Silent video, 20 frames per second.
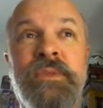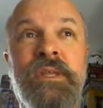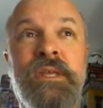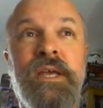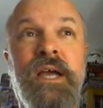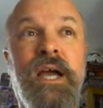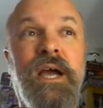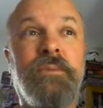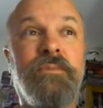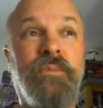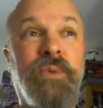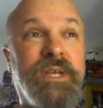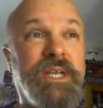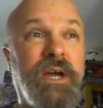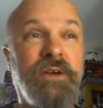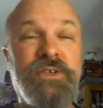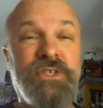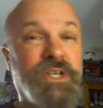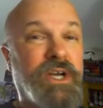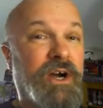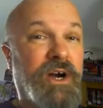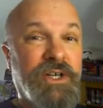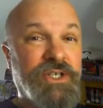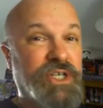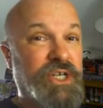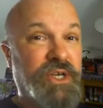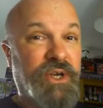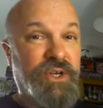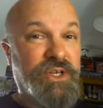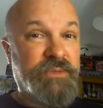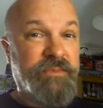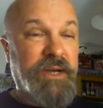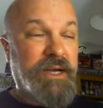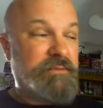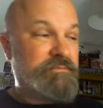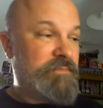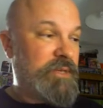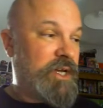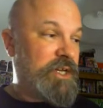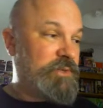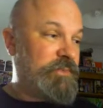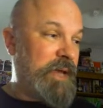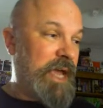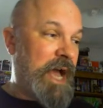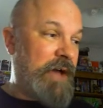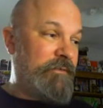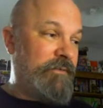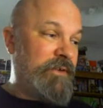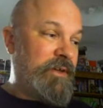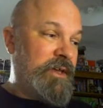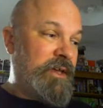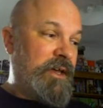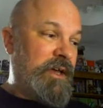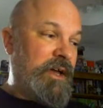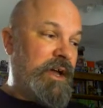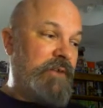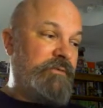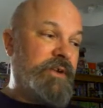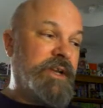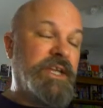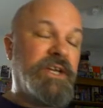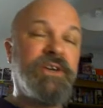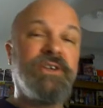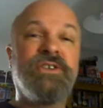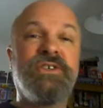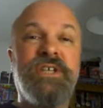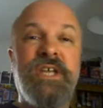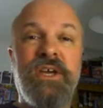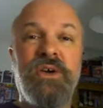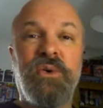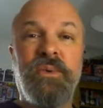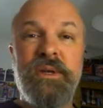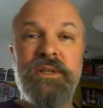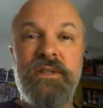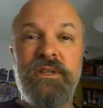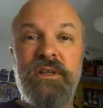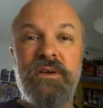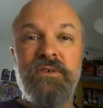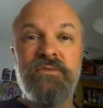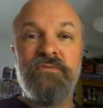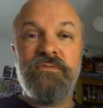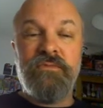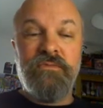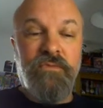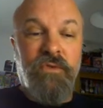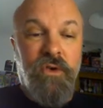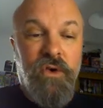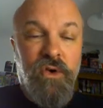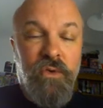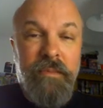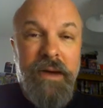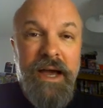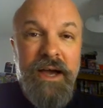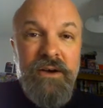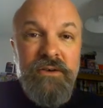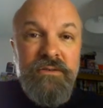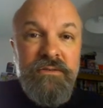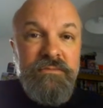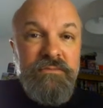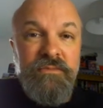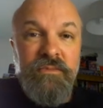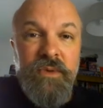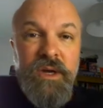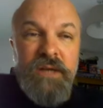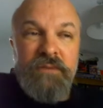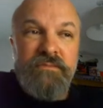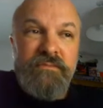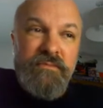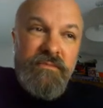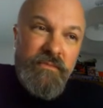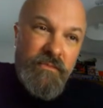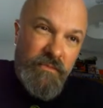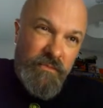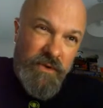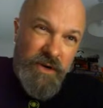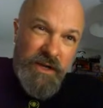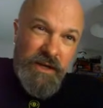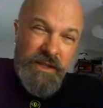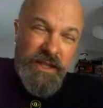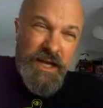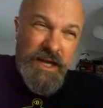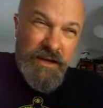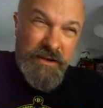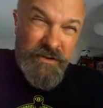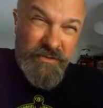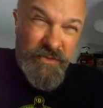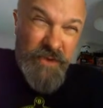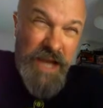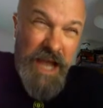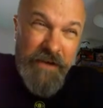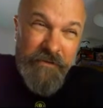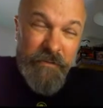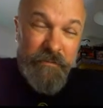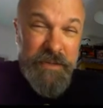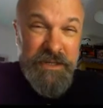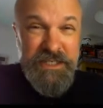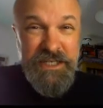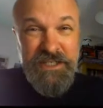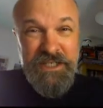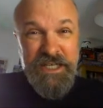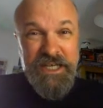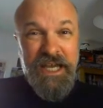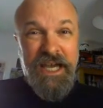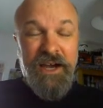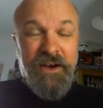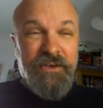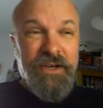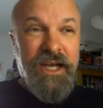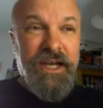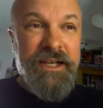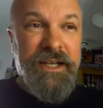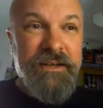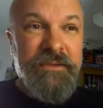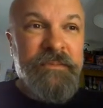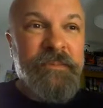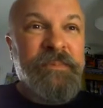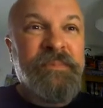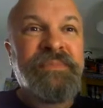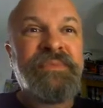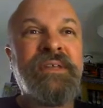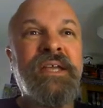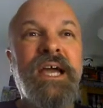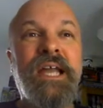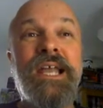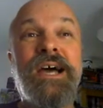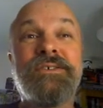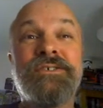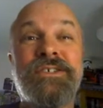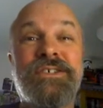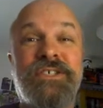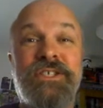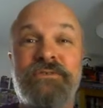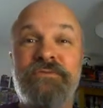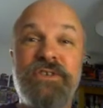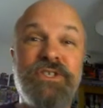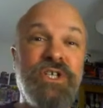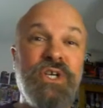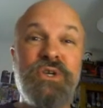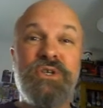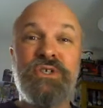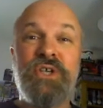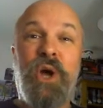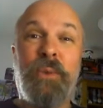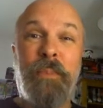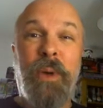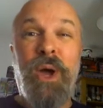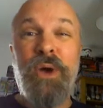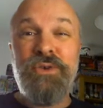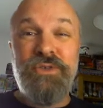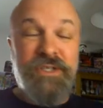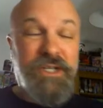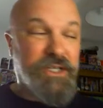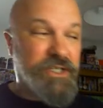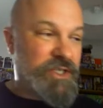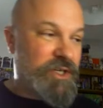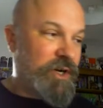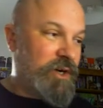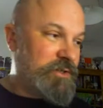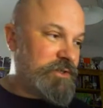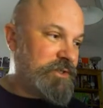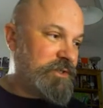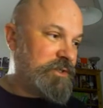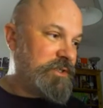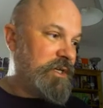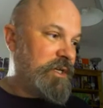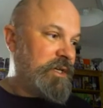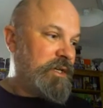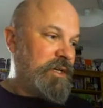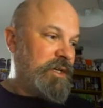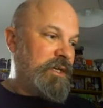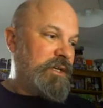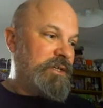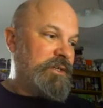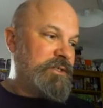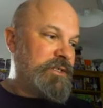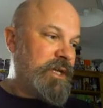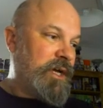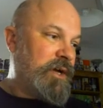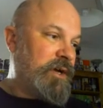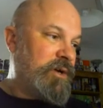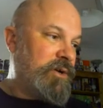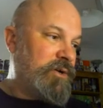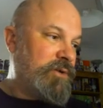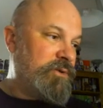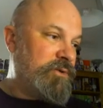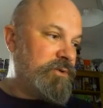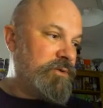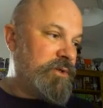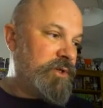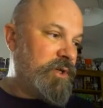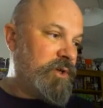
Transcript: um, we don't charge a huge amount because we have a really good deal with the Royal Mail. We we have a business account and it allows us to reduce our postage costs. So you